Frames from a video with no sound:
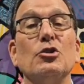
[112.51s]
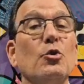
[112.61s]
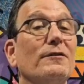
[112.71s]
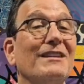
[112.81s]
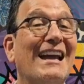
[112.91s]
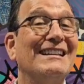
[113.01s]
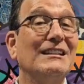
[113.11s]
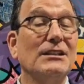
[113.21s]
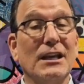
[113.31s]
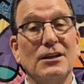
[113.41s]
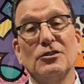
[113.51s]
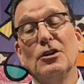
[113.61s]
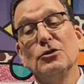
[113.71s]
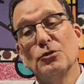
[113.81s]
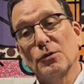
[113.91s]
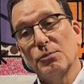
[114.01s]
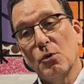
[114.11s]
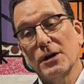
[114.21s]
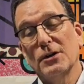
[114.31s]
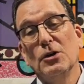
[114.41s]
you have 90 days to
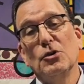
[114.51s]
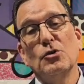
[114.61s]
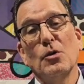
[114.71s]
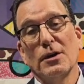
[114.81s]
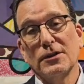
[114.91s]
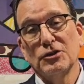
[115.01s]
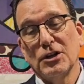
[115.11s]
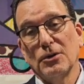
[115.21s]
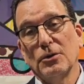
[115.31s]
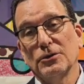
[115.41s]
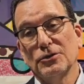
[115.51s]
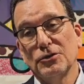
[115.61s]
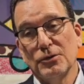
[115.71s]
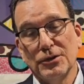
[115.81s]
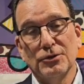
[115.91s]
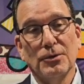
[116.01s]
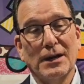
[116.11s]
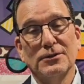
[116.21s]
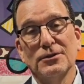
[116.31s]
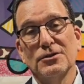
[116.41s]
report who are the shareholders, who are the
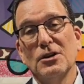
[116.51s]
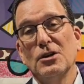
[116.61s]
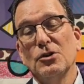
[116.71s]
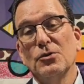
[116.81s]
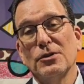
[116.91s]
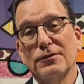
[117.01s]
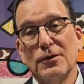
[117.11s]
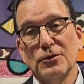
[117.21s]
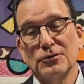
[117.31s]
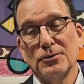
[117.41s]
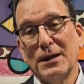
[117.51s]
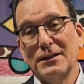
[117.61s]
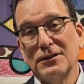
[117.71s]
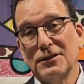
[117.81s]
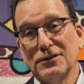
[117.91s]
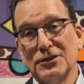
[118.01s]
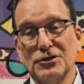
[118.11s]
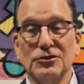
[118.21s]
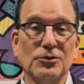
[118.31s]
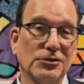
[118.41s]
directors, who are the folks who are making the
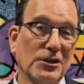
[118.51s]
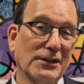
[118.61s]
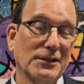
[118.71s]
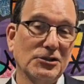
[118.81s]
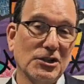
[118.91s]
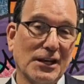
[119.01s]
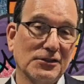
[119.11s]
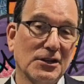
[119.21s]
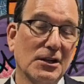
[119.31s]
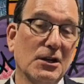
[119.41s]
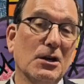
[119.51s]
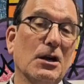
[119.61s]
decisions, who are signing the checks.